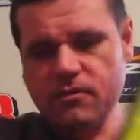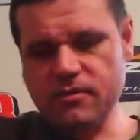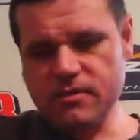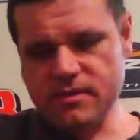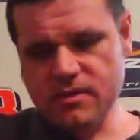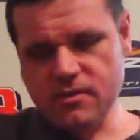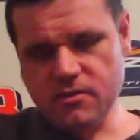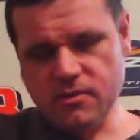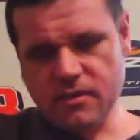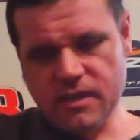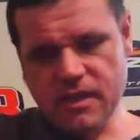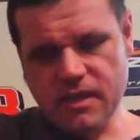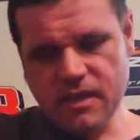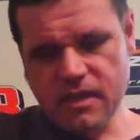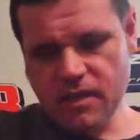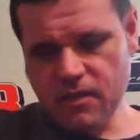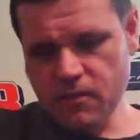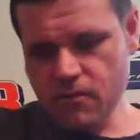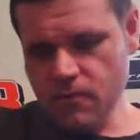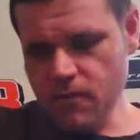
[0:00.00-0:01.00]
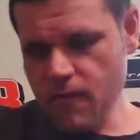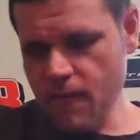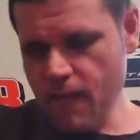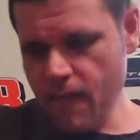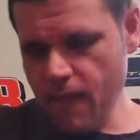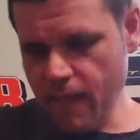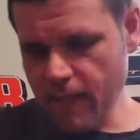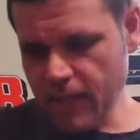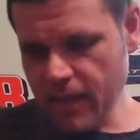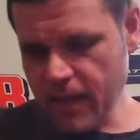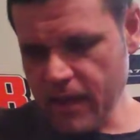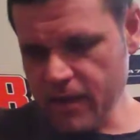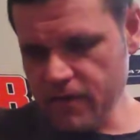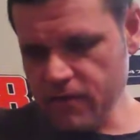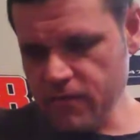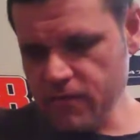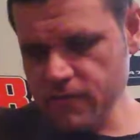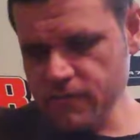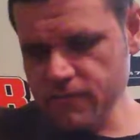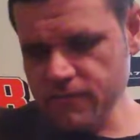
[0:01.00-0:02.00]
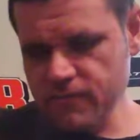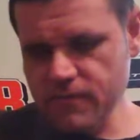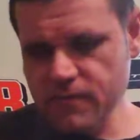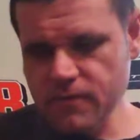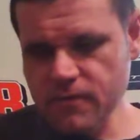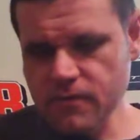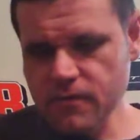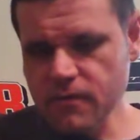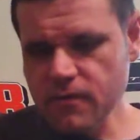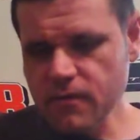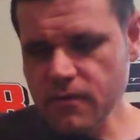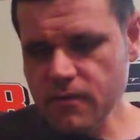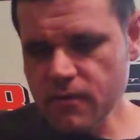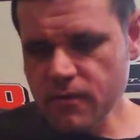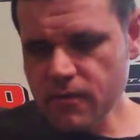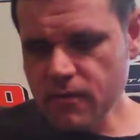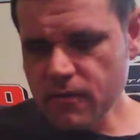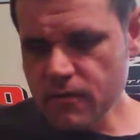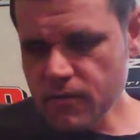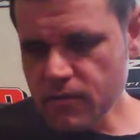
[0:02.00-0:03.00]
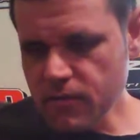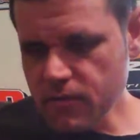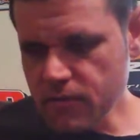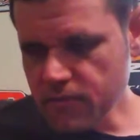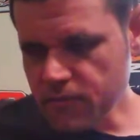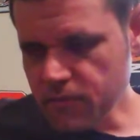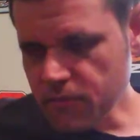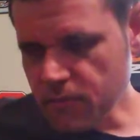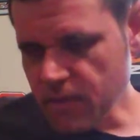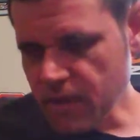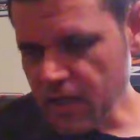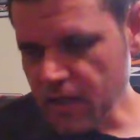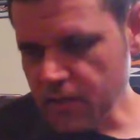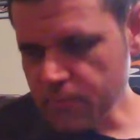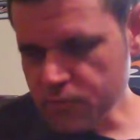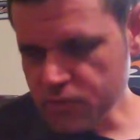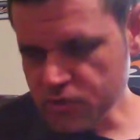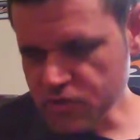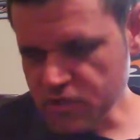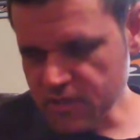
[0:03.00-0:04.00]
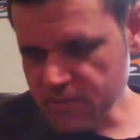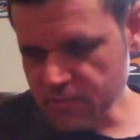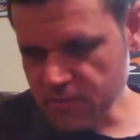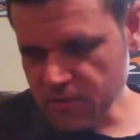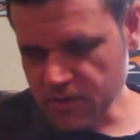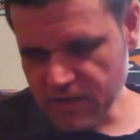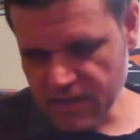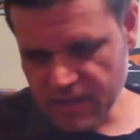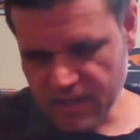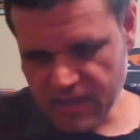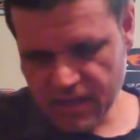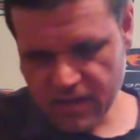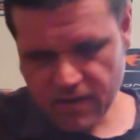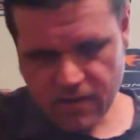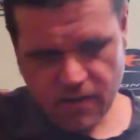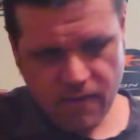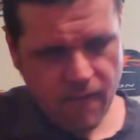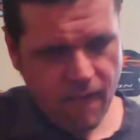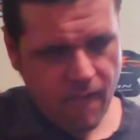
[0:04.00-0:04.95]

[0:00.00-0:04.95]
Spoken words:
is still in there, kind of. So we got to push this button again.